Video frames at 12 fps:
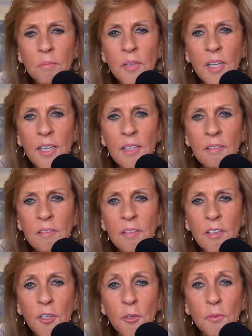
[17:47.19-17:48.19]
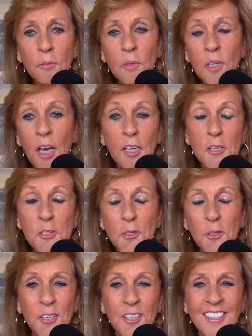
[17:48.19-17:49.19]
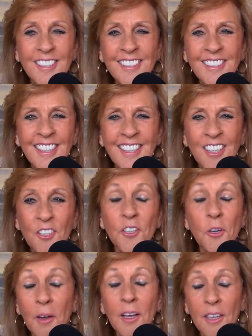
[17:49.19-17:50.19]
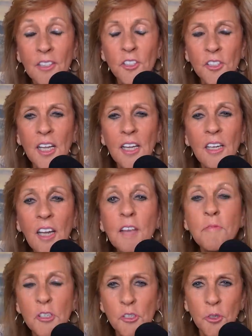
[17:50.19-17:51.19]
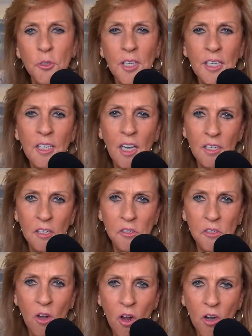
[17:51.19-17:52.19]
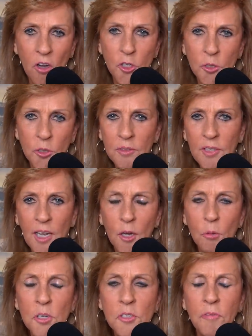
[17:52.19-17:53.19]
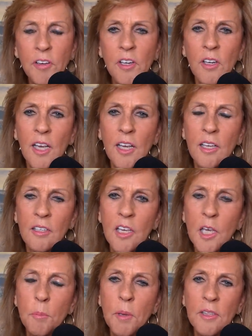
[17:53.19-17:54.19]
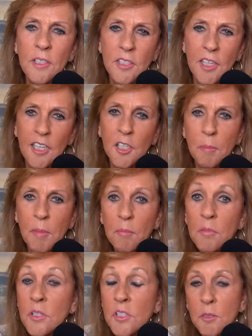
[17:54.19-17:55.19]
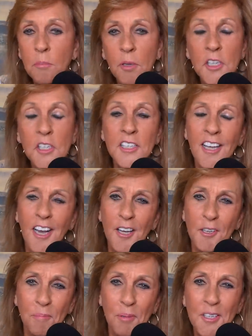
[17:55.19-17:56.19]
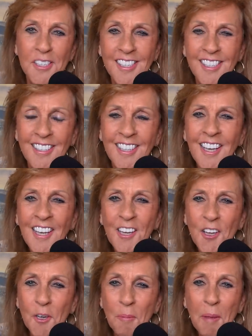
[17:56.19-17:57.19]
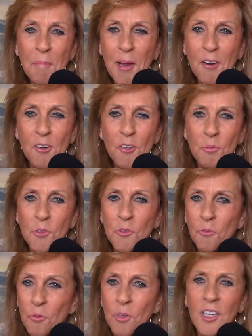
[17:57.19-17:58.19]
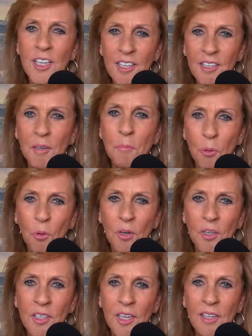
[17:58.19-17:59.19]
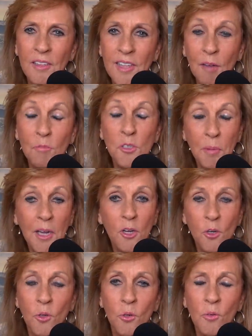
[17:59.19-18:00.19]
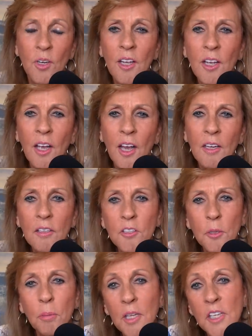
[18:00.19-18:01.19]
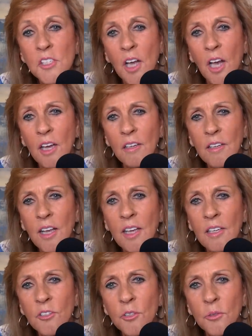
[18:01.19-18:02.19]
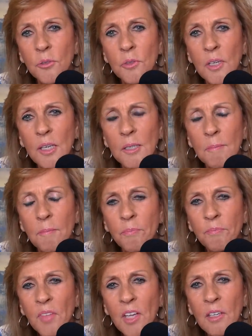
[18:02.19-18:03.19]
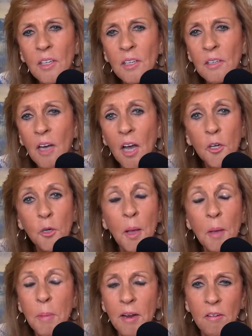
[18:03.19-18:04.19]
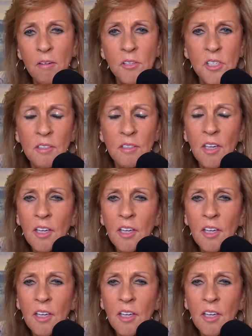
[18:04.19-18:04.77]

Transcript: that you know, God is good and, or no, I, I, should say life is good and God is harsh. And I always felt like keeping the 10 commandments and pleasing God and pleasing, you know, my parents was really important. And that was my goal, uh, to please God and to, um, uh, honor my parents and